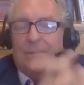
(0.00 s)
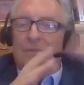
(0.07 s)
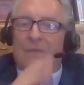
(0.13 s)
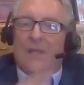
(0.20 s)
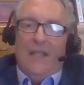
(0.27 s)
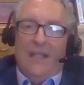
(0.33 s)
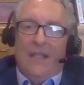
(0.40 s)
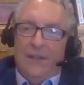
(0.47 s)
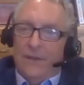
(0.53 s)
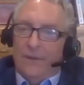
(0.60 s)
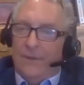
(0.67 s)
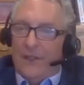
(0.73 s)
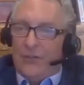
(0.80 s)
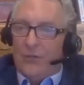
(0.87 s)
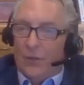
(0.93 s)

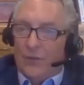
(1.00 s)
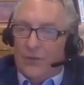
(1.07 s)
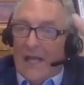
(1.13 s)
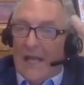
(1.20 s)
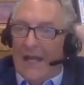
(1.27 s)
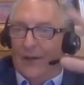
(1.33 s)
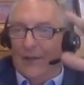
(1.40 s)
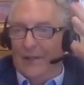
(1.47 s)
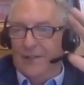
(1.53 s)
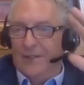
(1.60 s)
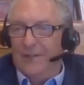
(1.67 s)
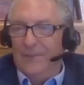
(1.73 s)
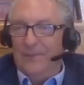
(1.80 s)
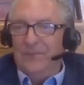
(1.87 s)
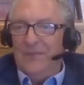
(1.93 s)
Individual talent.
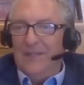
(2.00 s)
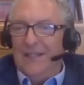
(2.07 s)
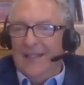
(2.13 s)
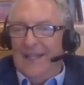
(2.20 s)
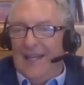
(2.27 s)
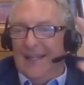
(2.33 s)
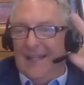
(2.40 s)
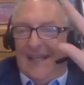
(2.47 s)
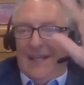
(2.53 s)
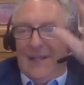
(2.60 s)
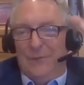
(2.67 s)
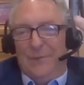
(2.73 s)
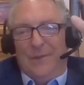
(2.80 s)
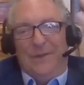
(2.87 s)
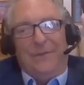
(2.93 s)
Again, it
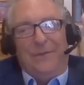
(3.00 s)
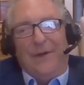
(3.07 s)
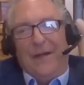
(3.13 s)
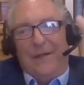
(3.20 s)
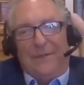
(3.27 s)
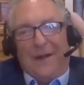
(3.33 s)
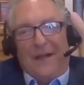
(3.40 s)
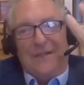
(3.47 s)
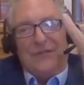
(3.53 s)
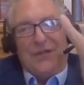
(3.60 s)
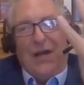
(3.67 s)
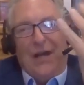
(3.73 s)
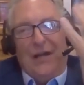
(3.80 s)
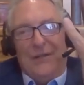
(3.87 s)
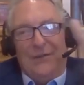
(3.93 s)
would be fun if I
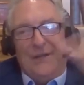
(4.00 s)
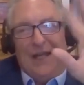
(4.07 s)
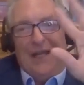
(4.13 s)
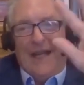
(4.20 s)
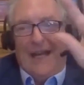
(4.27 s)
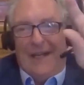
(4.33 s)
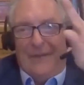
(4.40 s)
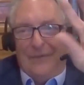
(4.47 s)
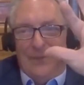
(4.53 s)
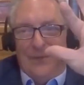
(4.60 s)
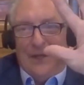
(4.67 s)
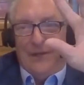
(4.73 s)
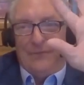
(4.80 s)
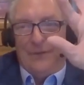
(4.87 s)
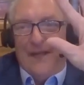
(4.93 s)
saw you and I had
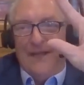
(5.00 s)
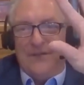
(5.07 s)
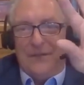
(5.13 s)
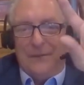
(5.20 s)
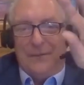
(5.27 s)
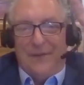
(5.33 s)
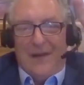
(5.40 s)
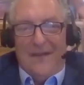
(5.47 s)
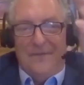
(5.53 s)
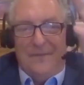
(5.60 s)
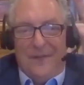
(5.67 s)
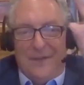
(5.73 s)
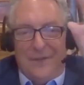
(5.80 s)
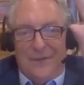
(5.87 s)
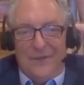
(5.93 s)
everybody raise their 5
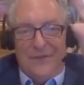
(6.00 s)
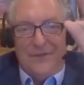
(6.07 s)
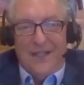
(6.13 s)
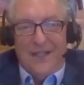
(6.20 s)
fingers.